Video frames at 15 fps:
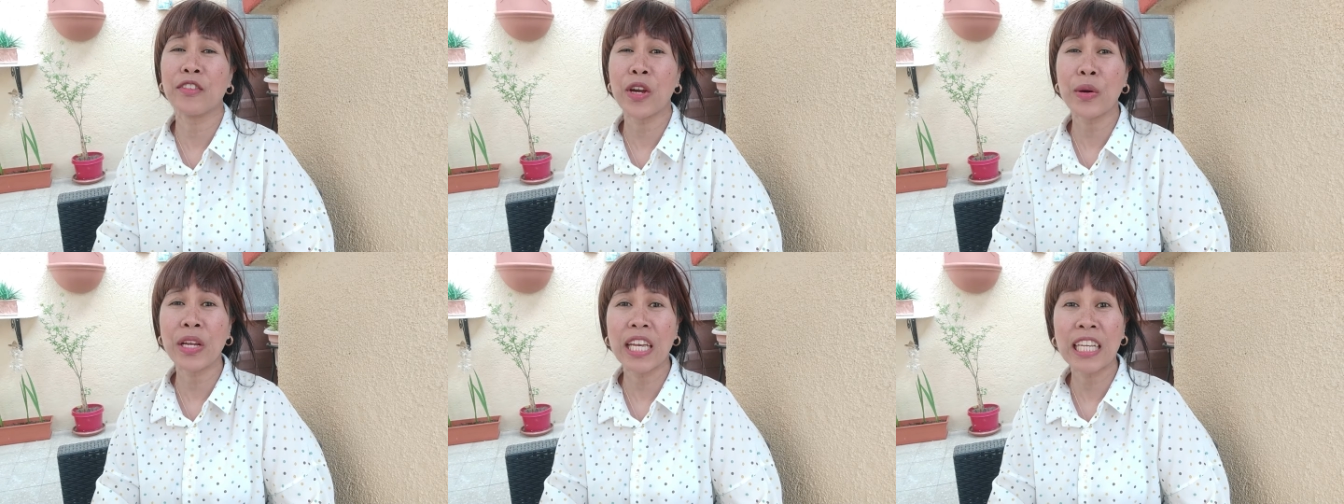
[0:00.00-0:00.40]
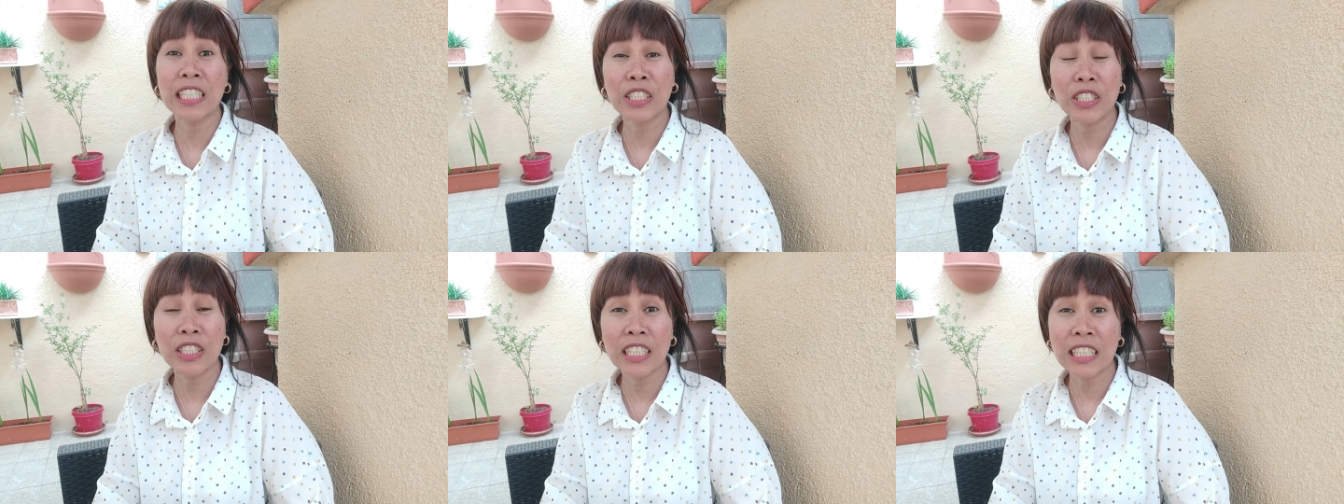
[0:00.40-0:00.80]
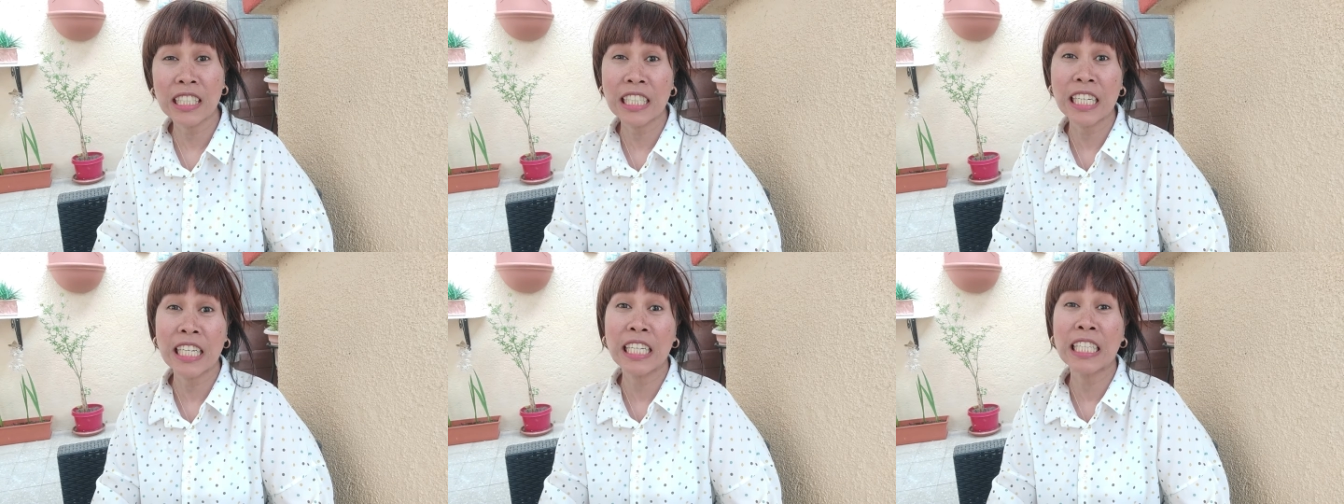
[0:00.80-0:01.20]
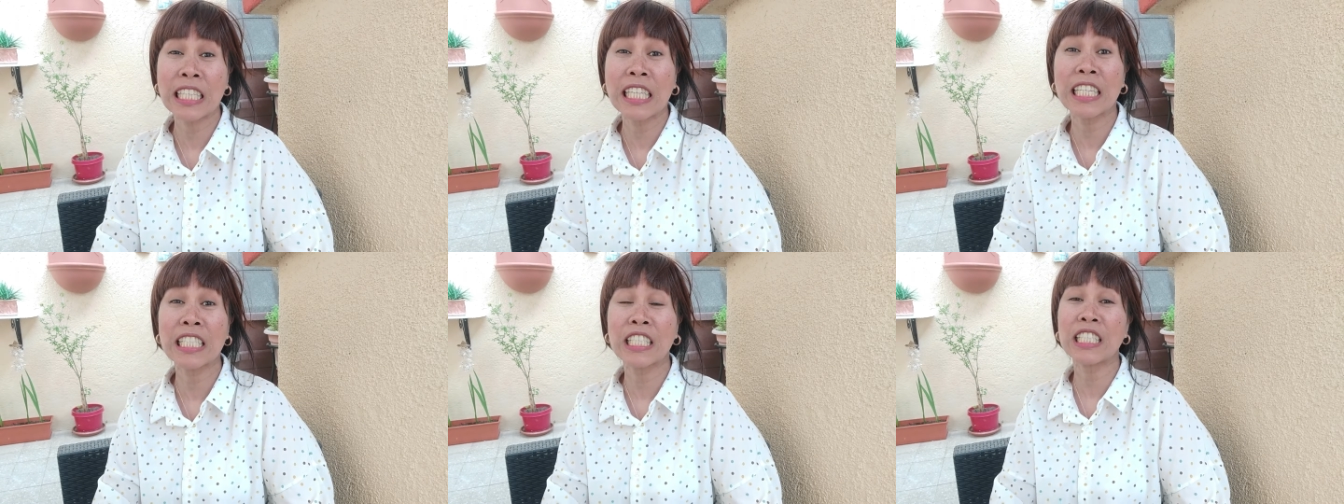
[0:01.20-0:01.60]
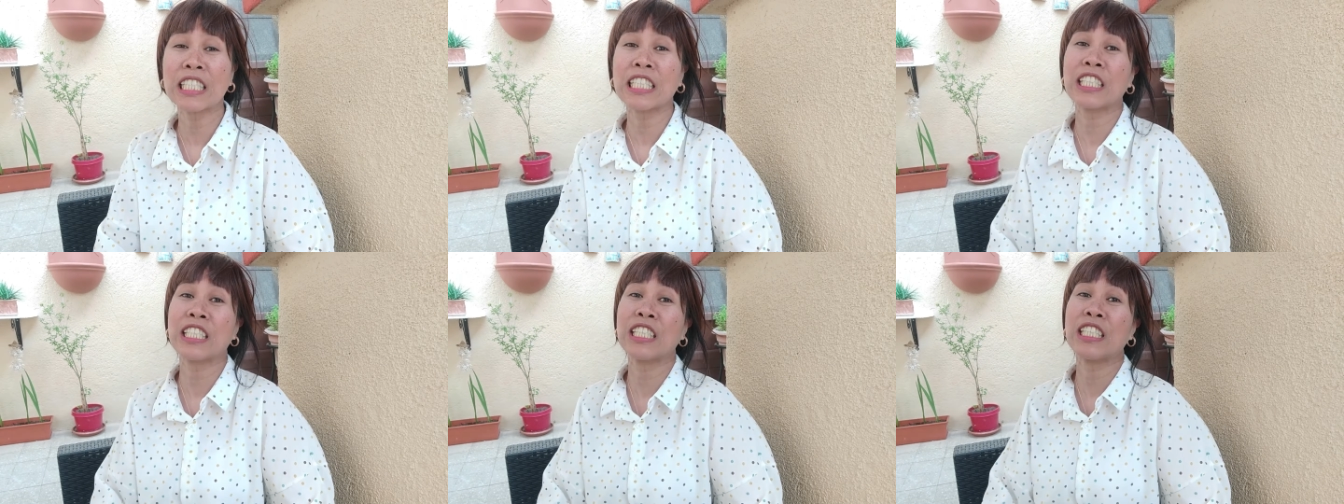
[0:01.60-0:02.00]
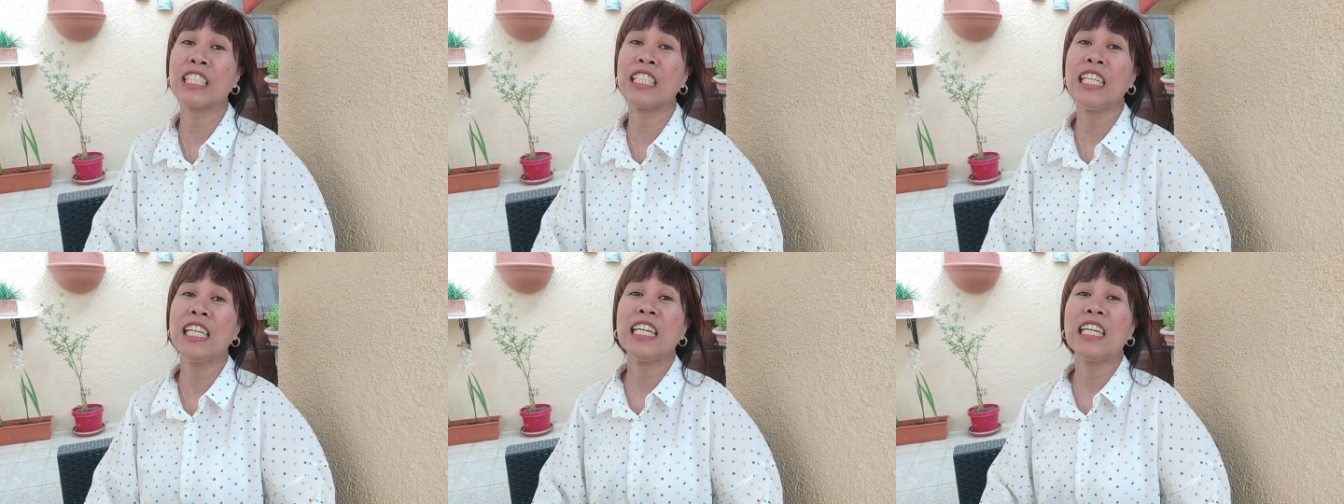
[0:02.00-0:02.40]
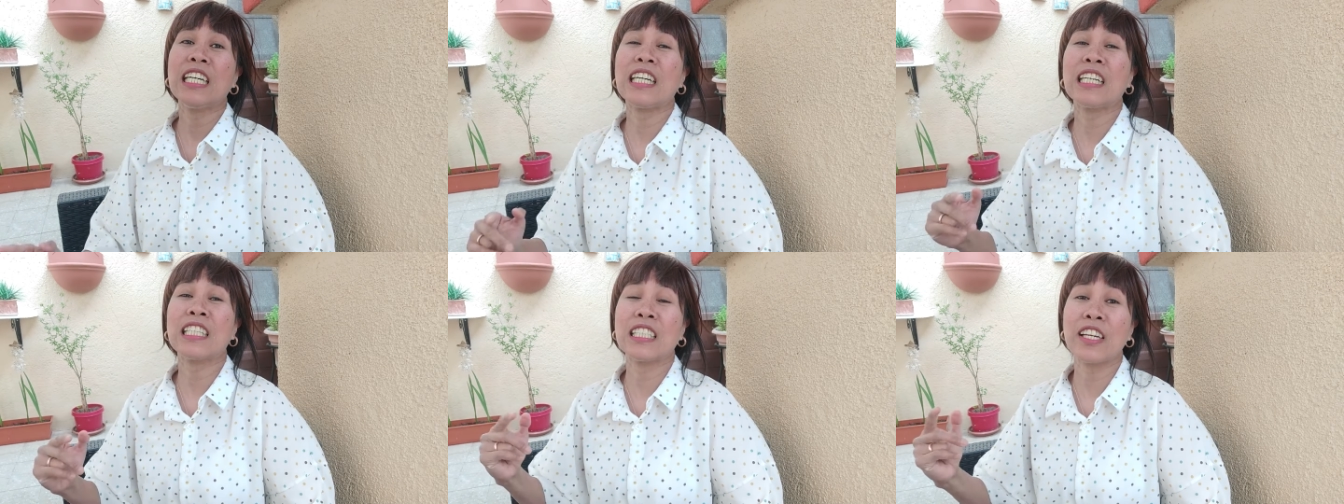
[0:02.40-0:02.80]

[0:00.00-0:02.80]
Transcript: very interesting digital uh,